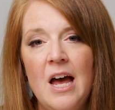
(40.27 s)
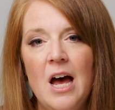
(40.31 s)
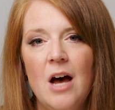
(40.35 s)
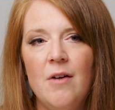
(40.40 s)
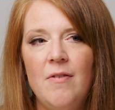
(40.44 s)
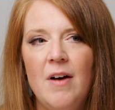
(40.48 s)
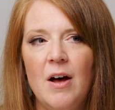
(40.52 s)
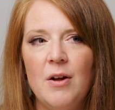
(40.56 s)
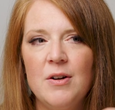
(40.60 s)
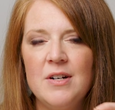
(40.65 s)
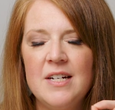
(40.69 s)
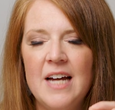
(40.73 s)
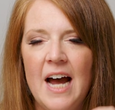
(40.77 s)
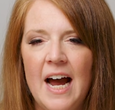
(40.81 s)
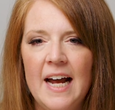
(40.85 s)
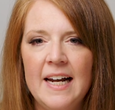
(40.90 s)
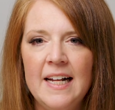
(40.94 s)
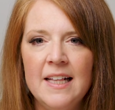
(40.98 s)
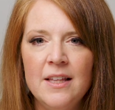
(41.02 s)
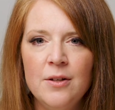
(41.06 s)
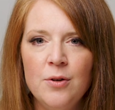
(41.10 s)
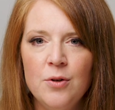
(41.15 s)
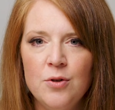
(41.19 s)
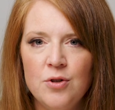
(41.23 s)
of how
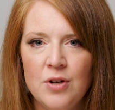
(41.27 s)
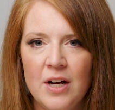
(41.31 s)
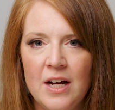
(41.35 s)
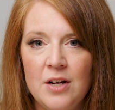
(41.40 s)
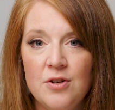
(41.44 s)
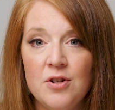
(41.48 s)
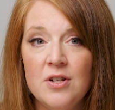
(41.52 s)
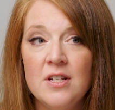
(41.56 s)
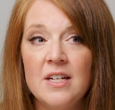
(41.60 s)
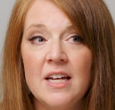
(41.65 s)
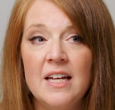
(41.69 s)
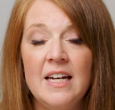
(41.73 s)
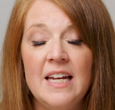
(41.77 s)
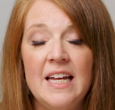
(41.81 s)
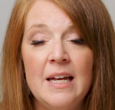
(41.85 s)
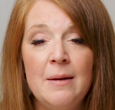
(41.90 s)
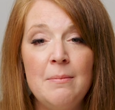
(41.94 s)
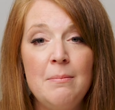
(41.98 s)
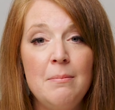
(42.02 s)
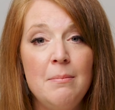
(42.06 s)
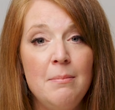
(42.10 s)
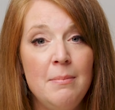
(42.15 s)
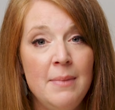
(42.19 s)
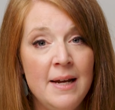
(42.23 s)
tiny little changes can
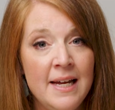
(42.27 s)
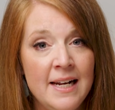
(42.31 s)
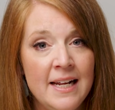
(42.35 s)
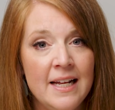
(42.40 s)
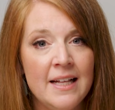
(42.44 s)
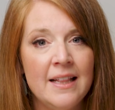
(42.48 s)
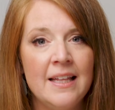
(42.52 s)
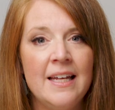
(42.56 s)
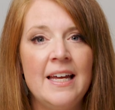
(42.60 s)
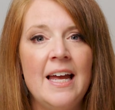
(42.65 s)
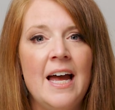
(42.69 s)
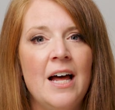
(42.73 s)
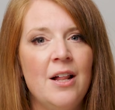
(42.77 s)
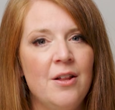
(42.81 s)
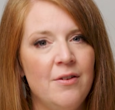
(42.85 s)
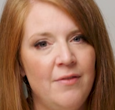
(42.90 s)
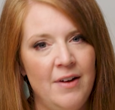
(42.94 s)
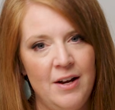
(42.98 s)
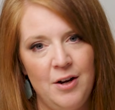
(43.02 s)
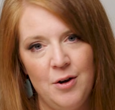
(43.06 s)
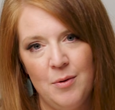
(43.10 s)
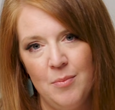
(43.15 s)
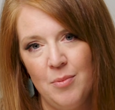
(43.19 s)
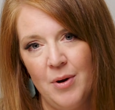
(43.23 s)
immediately
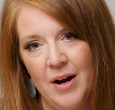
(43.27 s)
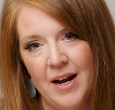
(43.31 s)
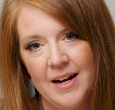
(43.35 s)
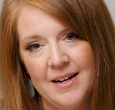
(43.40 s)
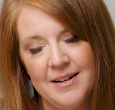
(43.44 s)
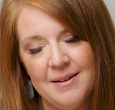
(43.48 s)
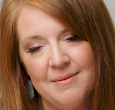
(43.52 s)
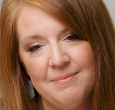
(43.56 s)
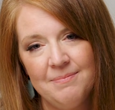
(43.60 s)
elevate your brand.